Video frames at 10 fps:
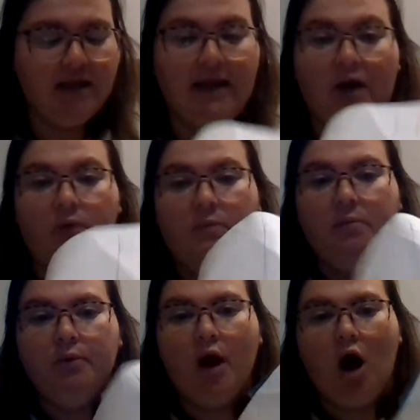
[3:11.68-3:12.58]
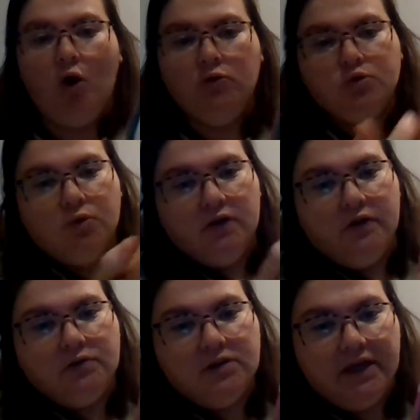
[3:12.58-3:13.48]
Now remember O is one of
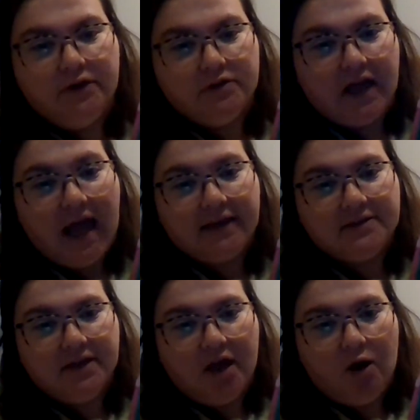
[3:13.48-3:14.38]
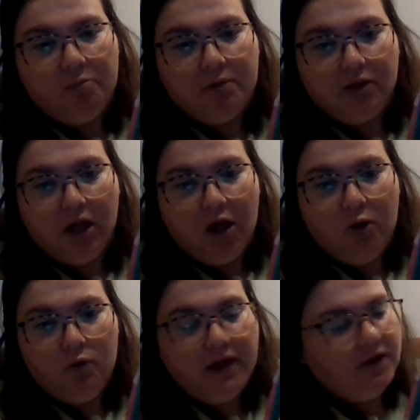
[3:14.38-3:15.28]
those letters that has to go
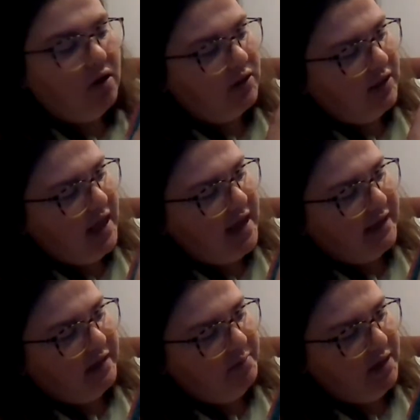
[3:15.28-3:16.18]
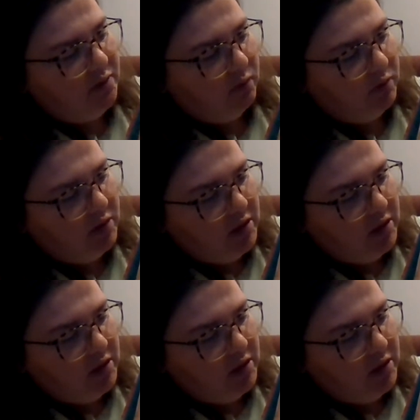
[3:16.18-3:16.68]
below that dotted line in the middle.